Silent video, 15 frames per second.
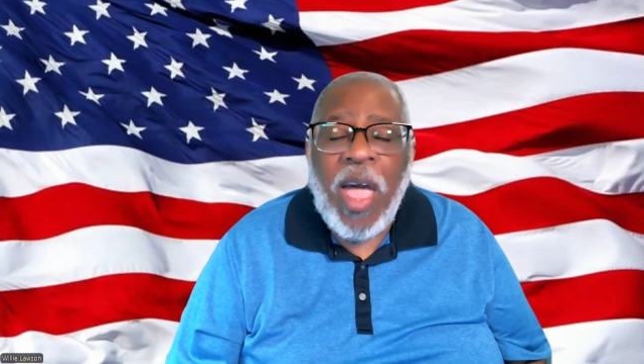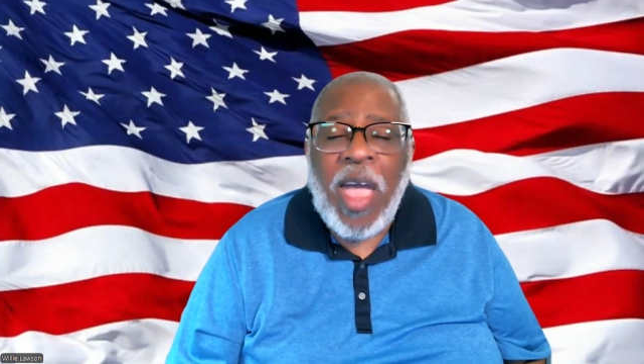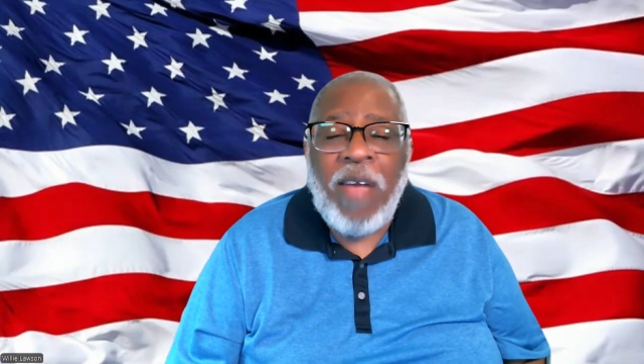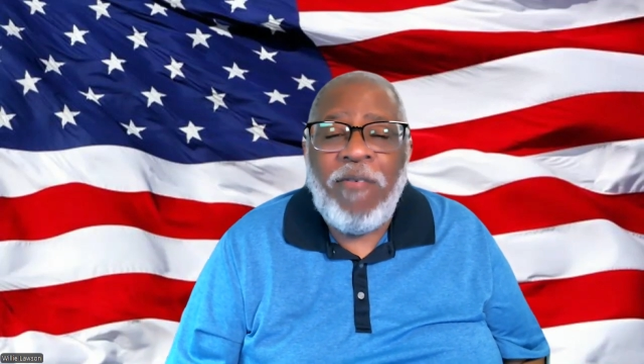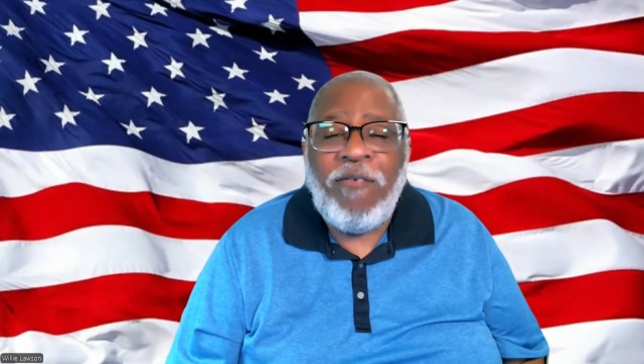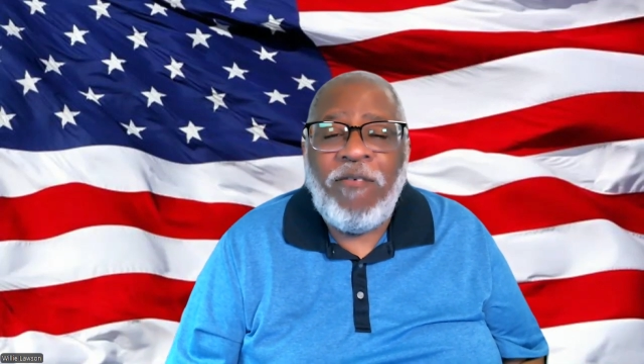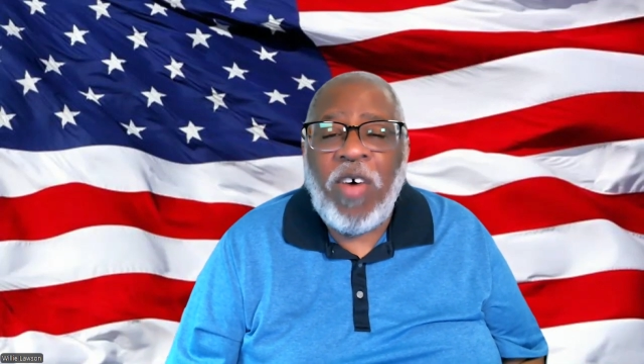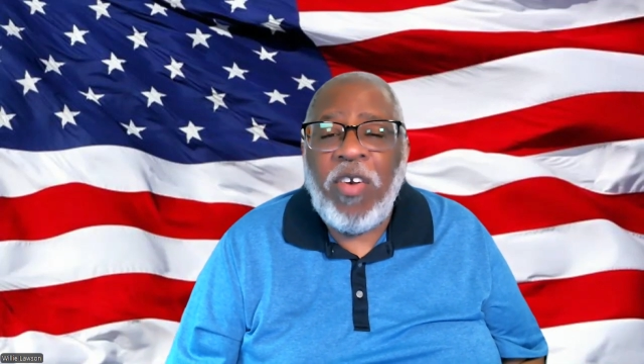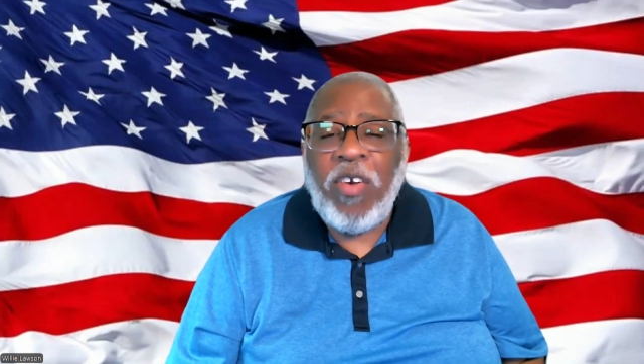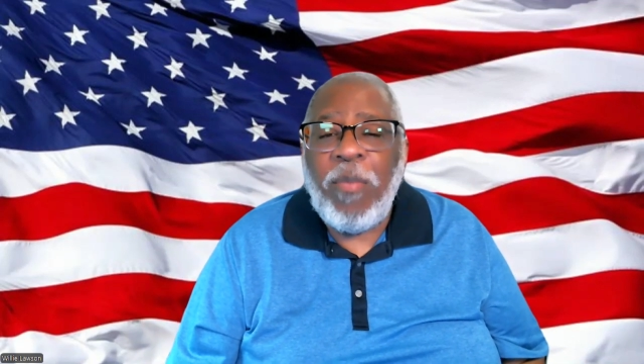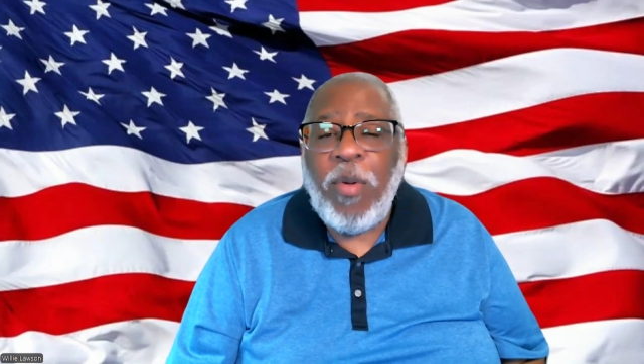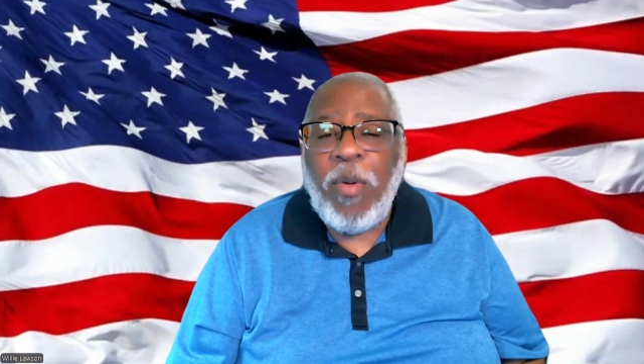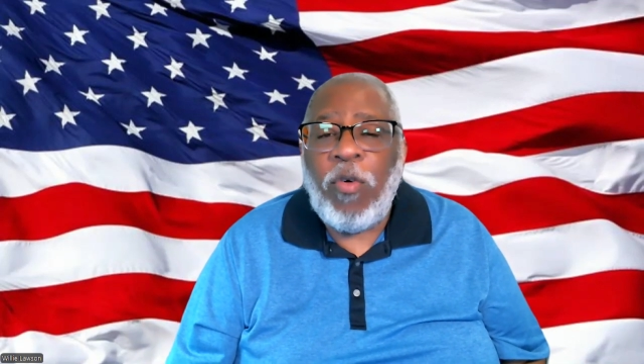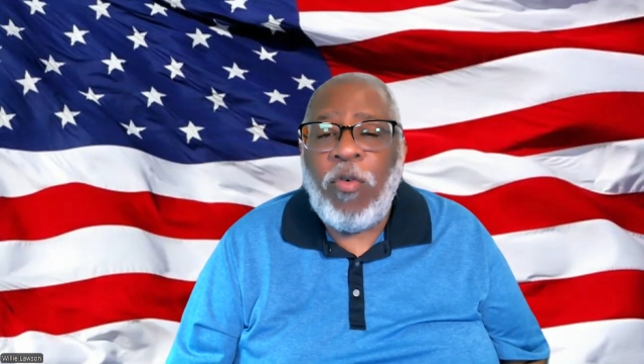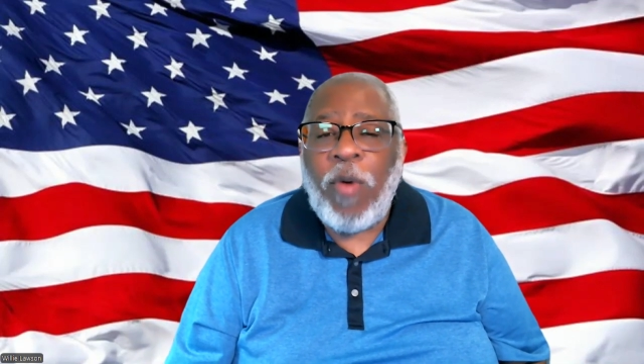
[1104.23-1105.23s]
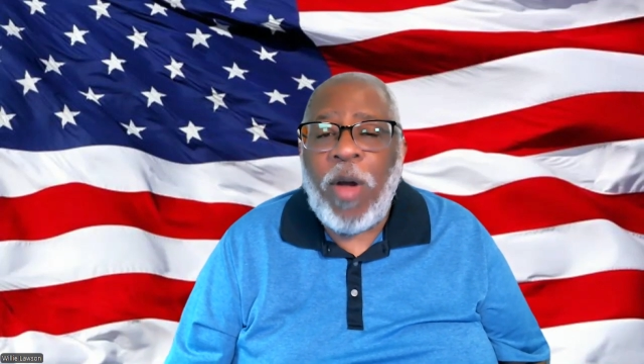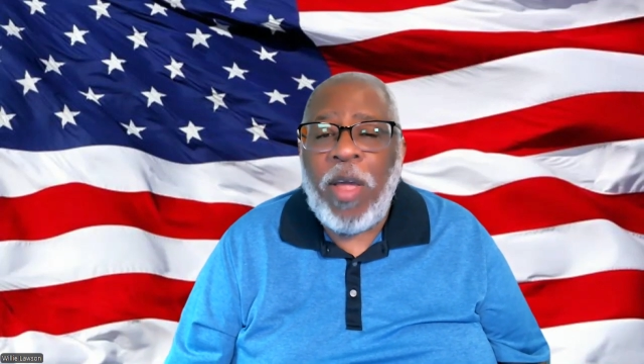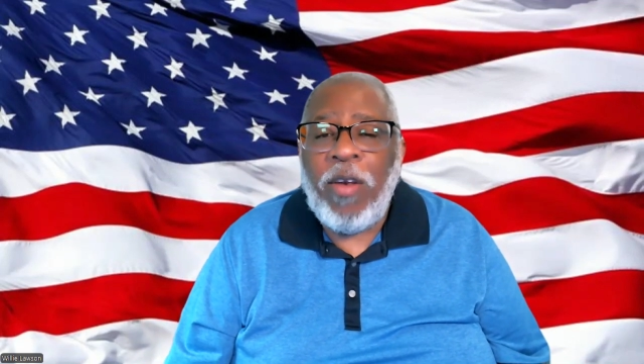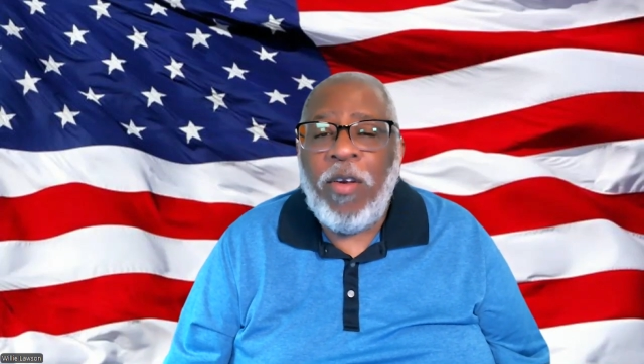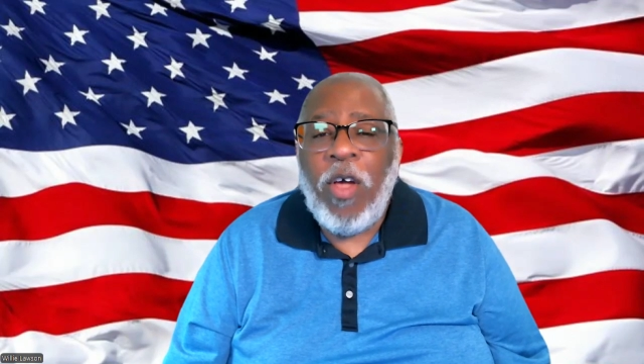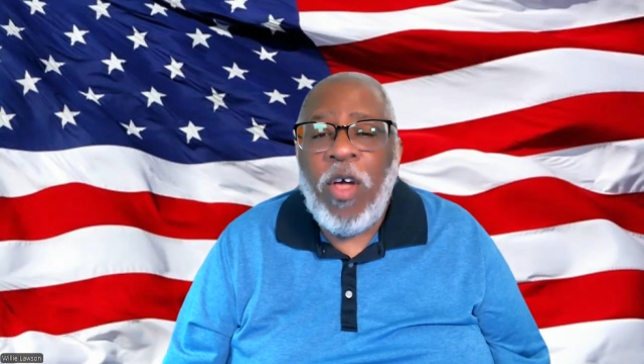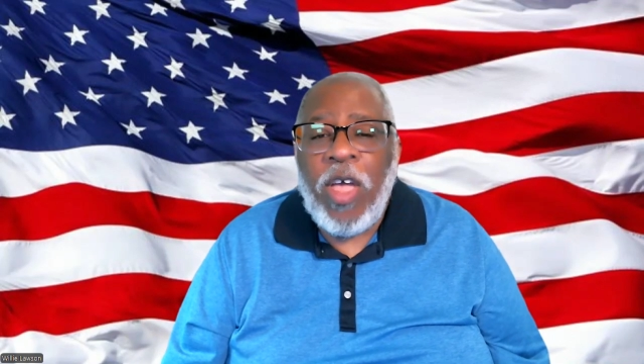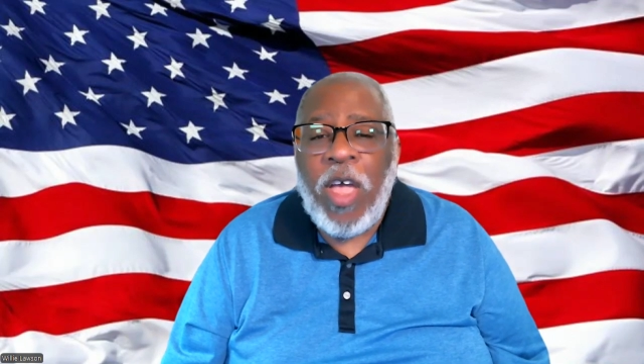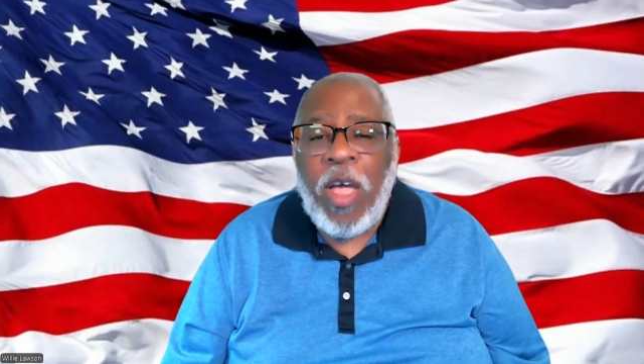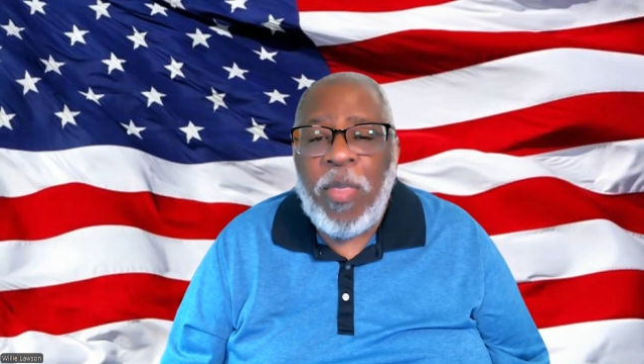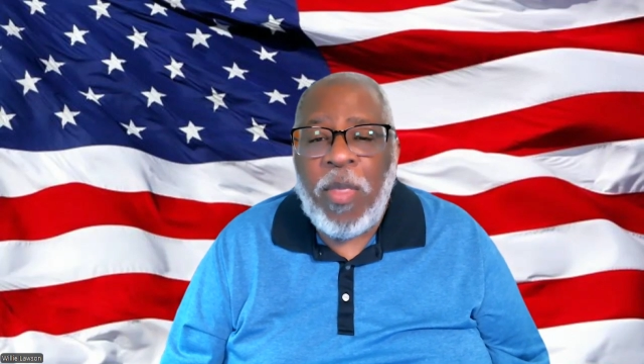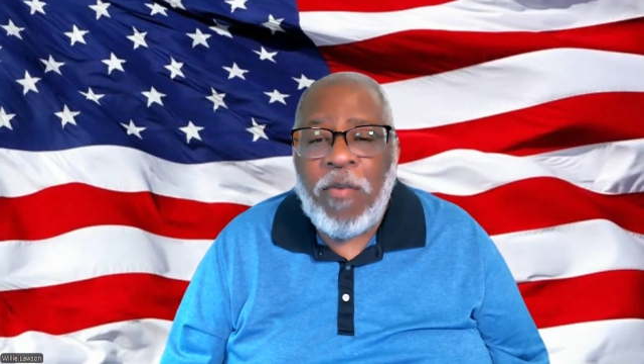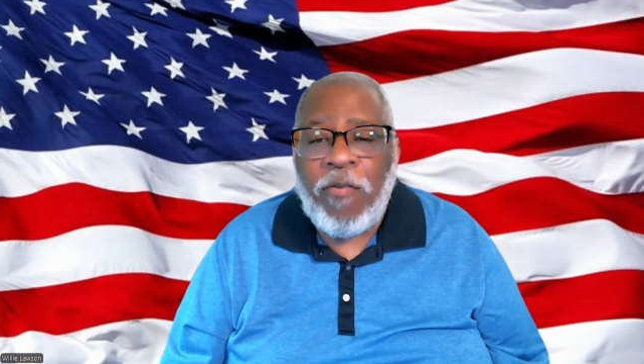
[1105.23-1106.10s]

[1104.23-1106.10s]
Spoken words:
a fundamental right in